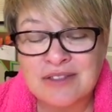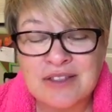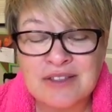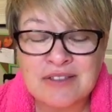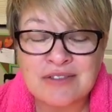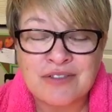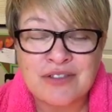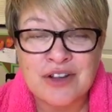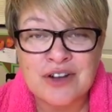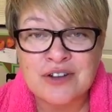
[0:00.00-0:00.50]

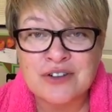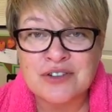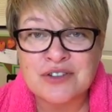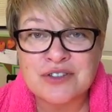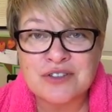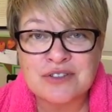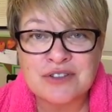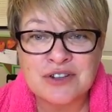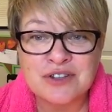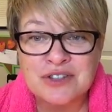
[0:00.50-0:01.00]

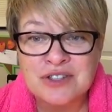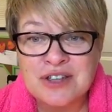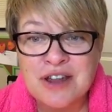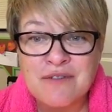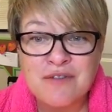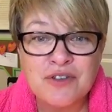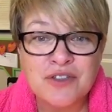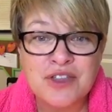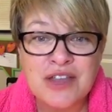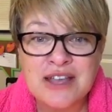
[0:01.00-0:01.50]
there's there's
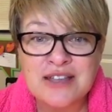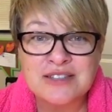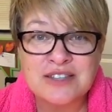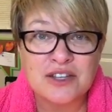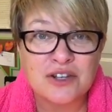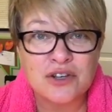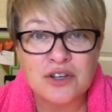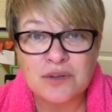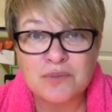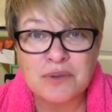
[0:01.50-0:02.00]
several things
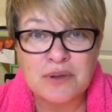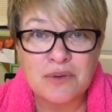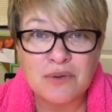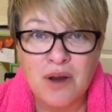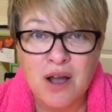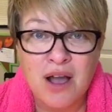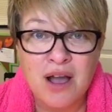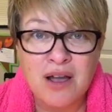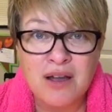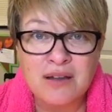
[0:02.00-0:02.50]
that could be
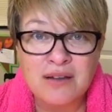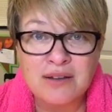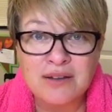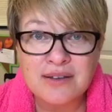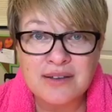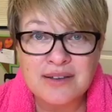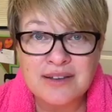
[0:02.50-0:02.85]
wrong,